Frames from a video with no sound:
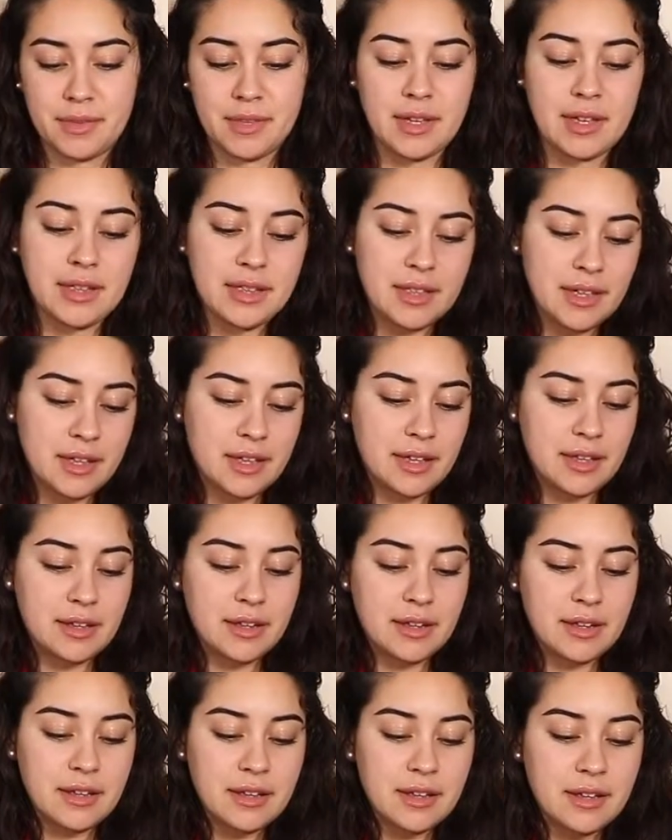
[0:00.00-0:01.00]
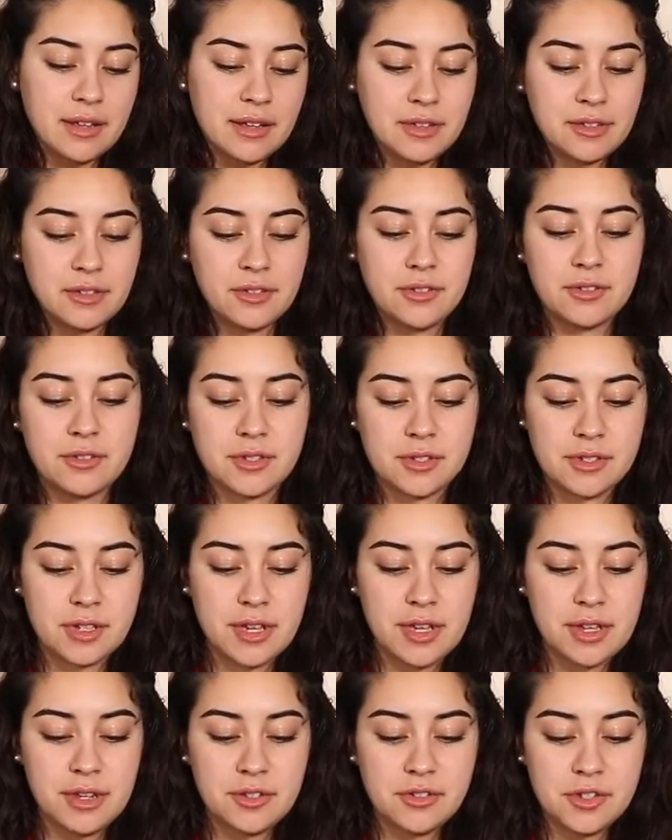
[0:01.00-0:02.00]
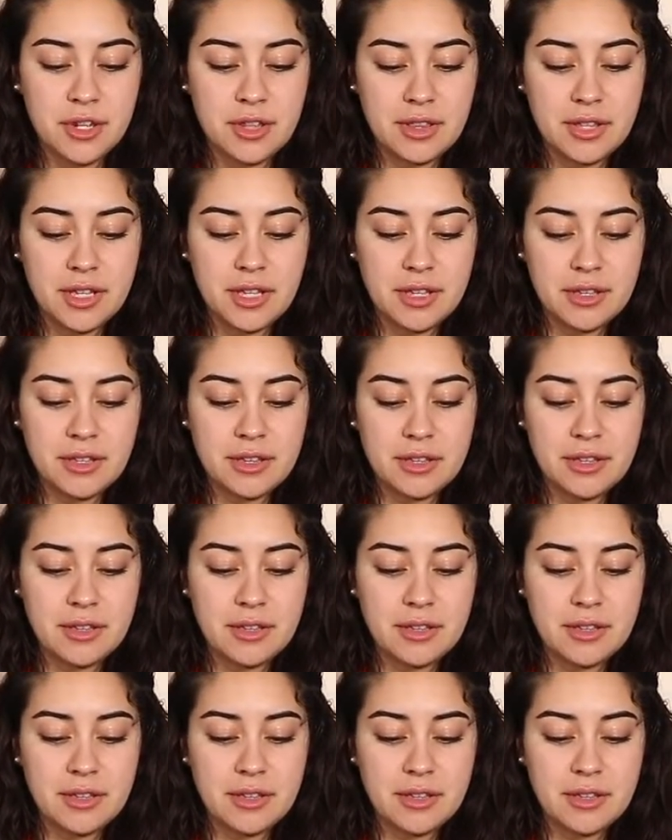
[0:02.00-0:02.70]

And then you just kind of gently